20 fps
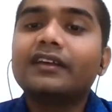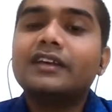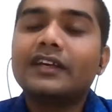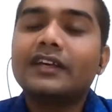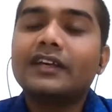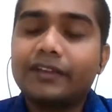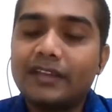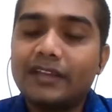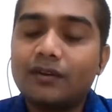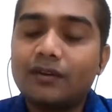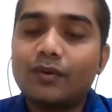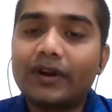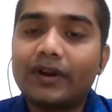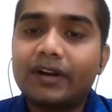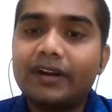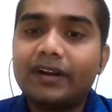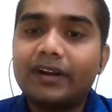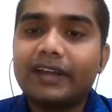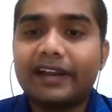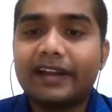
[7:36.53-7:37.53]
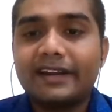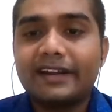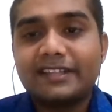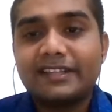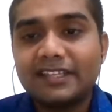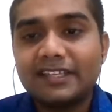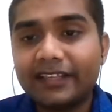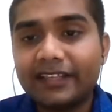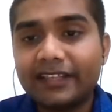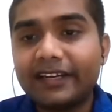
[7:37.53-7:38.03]
real-world and
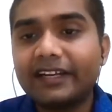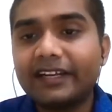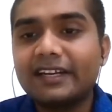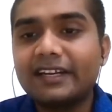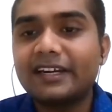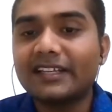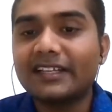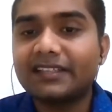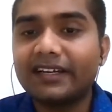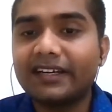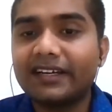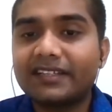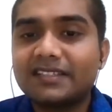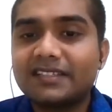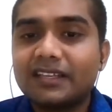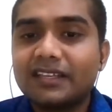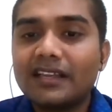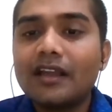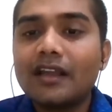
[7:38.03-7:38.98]
synthetic datasets.